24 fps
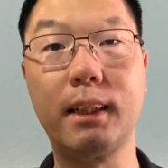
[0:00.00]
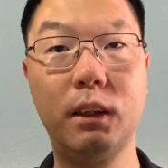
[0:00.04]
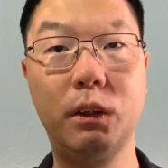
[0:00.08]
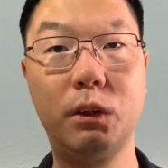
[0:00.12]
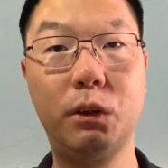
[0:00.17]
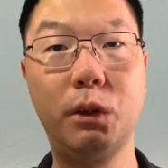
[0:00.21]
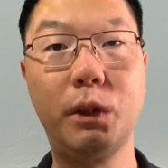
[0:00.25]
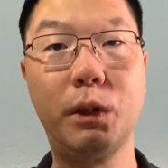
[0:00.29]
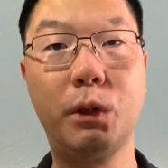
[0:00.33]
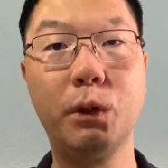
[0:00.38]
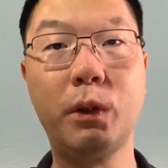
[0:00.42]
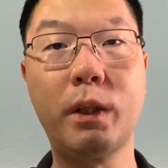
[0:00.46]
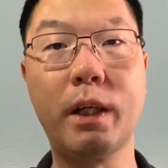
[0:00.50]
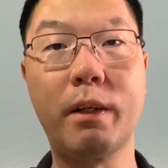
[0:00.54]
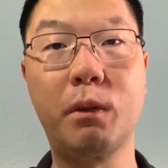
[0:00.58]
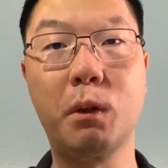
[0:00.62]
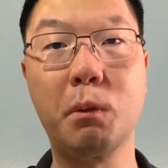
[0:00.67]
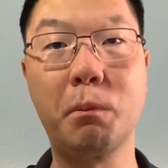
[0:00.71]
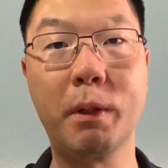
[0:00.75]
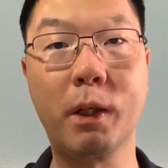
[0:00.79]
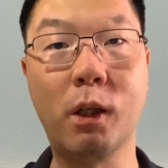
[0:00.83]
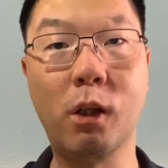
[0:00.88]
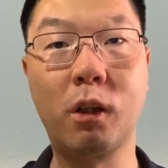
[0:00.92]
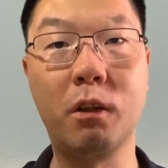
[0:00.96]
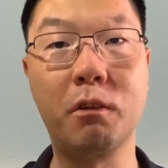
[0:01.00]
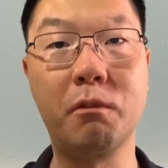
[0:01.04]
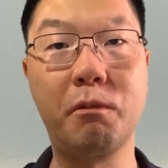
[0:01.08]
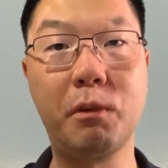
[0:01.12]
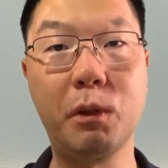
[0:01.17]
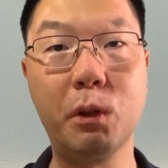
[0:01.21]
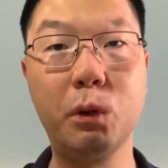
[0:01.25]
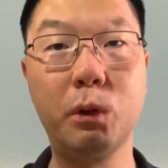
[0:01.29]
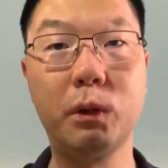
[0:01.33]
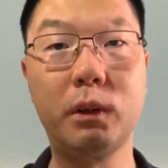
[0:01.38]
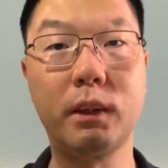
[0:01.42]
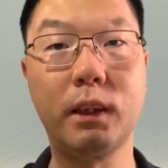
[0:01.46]
So you don't have to be
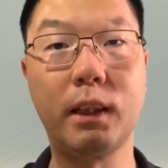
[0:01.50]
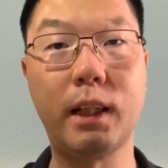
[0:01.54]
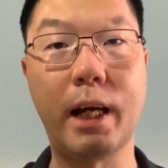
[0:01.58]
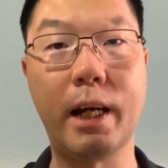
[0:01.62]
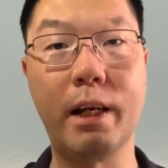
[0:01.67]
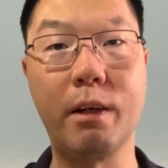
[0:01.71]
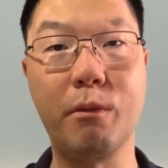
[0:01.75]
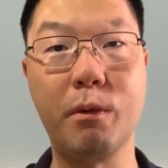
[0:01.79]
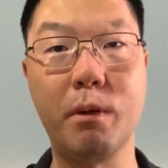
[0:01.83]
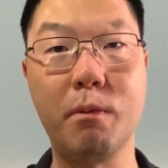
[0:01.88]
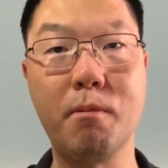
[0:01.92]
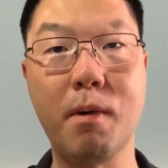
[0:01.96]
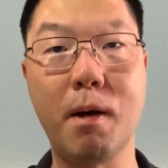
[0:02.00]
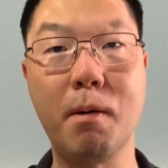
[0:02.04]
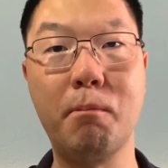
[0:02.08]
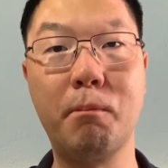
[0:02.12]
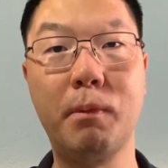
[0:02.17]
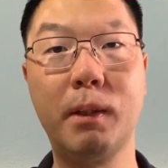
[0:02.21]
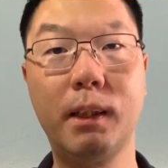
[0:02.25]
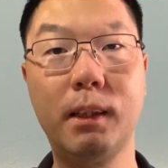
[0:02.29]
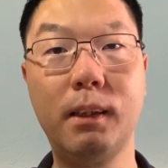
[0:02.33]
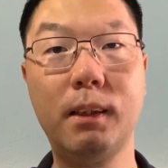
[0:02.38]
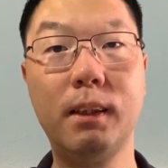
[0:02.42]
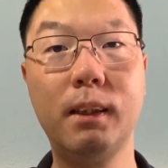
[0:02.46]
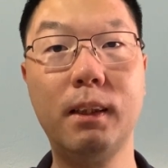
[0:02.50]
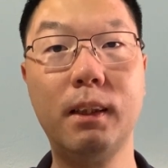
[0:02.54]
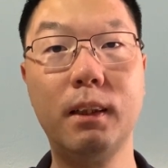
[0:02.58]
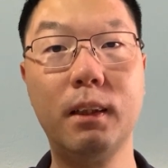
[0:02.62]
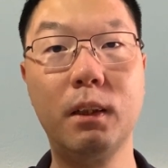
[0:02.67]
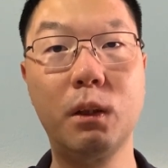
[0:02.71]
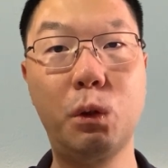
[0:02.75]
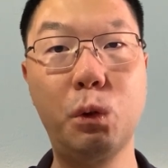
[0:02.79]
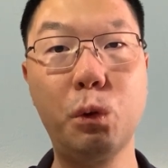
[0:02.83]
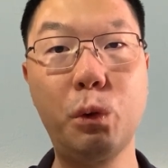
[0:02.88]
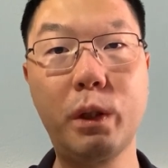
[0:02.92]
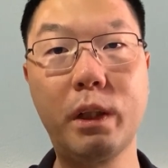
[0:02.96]
confused and remember
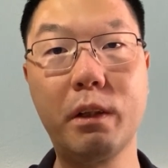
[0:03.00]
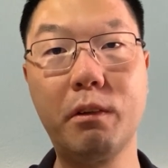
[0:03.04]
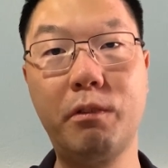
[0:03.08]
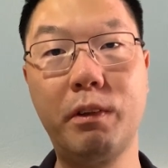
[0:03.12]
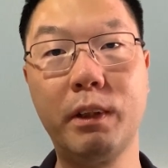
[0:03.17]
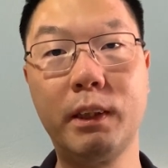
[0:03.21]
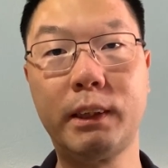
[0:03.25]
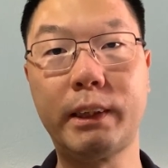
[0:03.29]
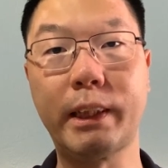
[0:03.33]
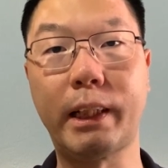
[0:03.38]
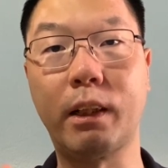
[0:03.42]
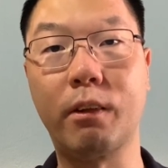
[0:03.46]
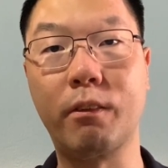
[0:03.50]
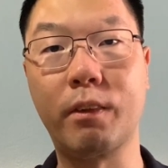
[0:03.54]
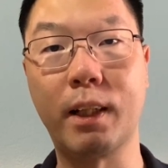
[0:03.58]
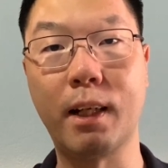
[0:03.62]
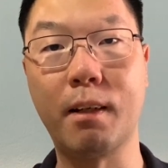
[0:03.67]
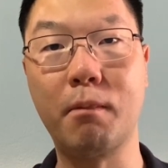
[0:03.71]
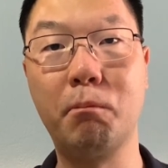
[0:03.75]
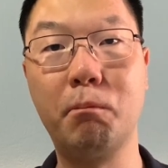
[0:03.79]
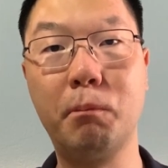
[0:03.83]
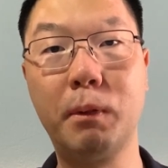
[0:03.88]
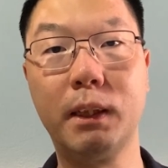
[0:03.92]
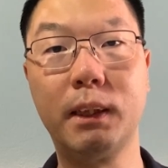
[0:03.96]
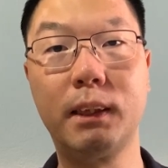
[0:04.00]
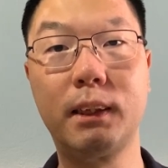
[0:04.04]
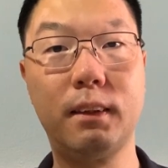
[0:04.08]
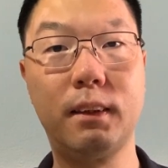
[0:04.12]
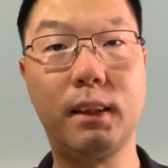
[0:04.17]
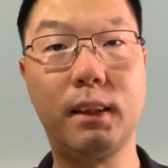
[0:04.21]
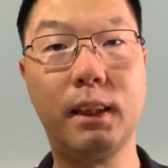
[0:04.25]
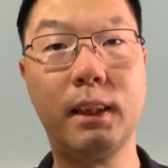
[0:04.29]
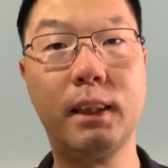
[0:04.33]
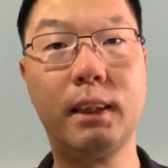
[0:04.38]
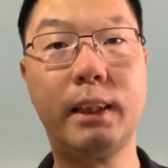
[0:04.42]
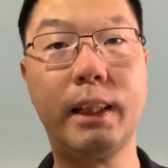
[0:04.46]
two different set of numbers.
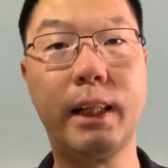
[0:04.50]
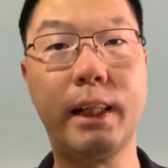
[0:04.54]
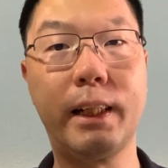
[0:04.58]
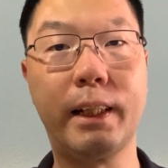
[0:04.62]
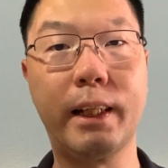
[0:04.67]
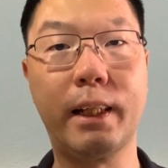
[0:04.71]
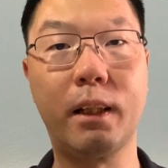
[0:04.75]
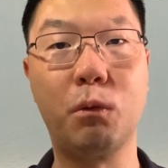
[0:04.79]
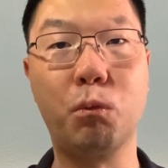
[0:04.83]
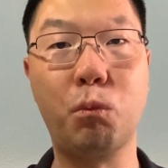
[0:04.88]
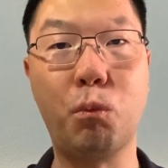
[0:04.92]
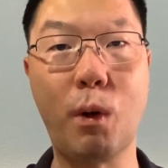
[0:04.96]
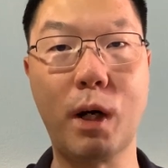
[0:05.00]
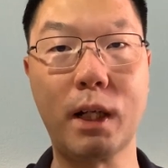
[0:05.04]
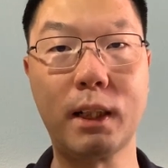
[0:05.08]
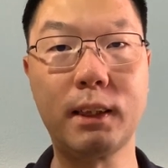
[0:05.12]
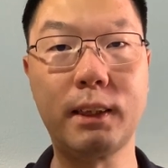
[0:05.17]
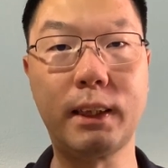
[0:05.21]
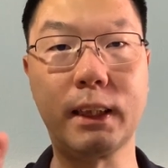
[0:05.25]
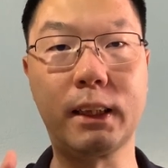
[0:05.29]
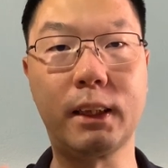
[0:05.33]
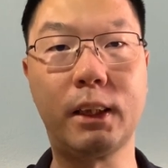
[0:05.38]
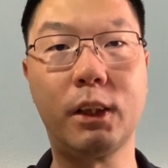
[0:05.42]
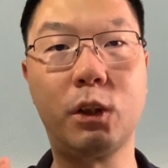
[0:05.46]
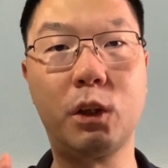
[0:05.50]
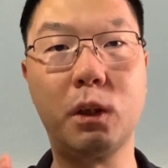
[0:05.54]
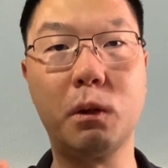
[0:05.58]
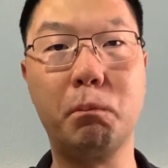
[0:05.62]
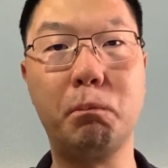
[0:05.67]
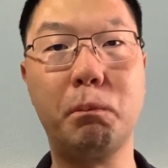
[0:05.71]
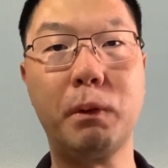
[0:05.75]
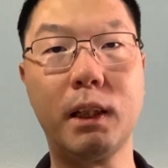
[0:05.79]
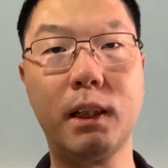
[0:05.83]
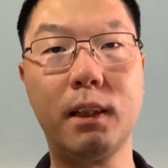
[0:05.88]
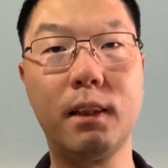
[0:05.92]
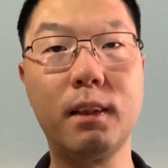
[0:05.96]
Instead, there's one 6-digit
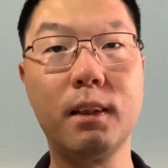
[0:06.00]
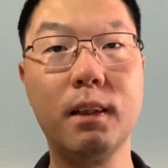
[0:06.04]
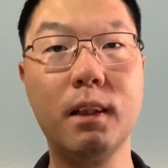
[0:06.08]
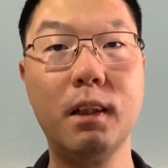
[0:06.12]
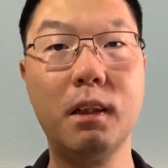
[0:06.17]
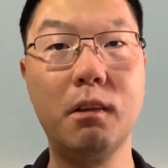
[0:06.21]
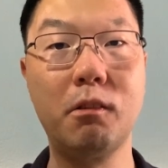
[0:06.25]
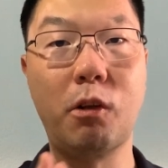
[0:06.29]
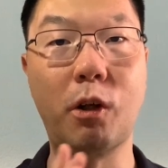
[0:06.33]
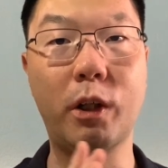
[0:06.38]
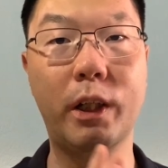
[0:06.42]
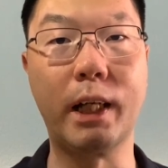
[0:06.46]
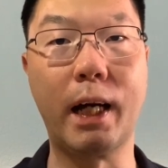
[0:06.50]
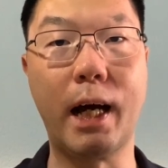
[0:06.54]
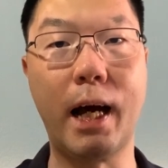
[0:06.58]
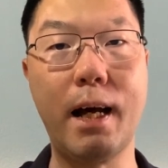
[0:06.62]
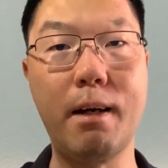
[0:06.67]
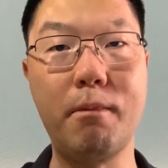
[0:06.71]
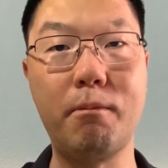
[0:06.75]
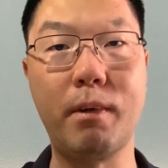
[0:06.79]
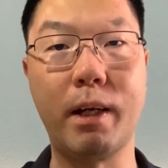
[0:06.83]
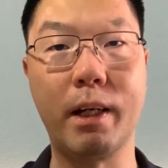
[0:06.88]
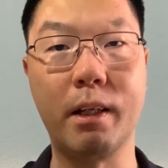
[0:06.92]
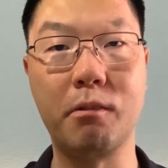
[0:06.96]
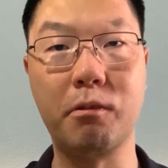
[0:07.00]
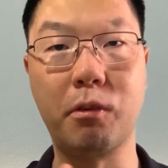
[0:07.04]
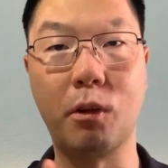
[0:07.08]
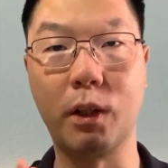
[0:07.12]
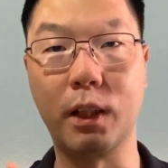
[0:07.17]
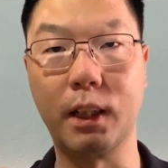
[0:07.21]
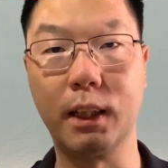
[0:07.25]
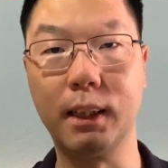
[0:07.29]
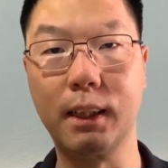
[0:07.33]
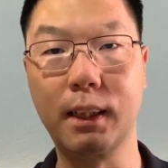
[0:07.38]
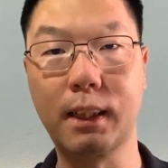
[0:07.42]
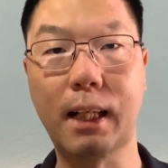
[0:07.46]
PIN for the app and for
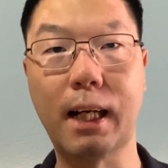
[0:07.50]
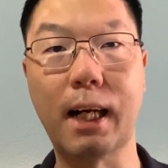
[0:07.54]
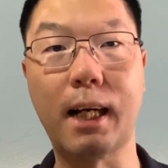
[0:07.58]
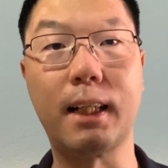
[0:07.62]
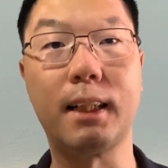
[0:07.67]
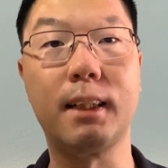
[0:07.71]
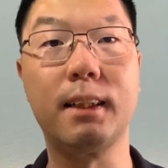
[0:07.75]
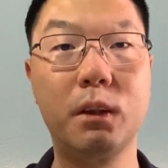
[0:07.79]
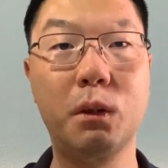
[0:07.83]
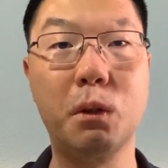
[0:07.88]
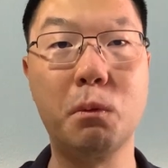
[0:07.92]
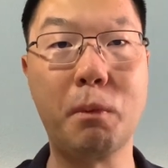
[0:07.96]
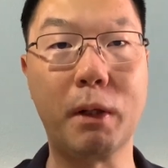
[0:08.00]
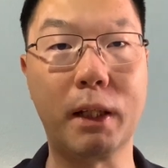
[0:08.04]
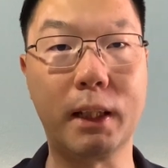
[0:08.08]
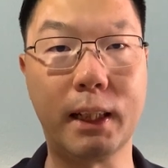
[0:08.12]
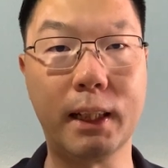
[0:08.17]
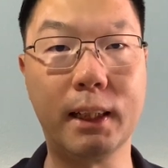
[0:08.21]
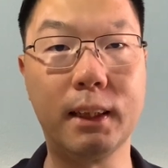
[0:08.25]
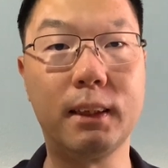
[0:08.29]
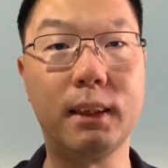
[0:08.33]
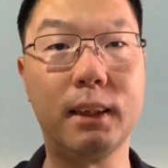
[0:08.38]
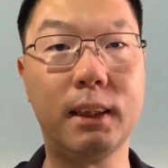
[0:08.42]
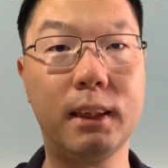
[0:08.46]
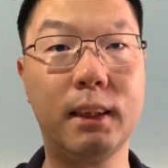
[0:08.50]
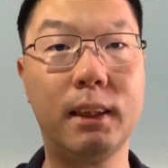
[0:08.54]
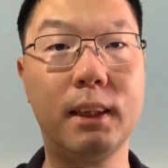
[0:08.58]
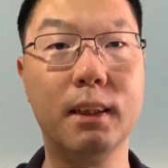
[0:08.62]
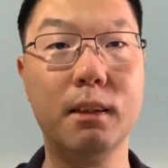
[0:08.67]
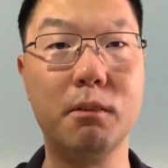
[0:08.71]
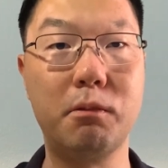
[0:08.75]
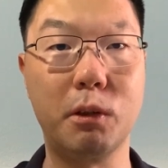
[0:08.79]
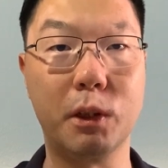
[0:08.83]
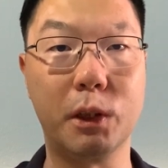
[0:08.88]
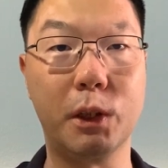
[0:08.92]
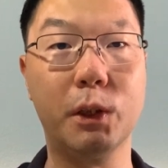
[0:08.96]
the card to make things easier
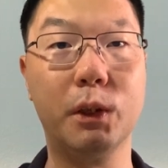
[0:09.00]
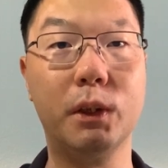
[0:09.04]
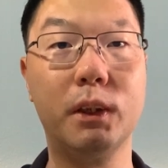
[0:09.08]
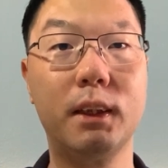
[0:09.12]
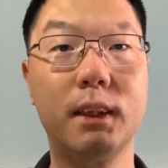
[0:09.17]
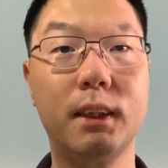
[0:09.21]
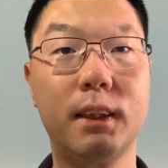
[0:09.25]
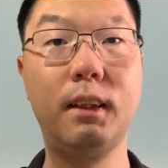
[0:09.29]
for you.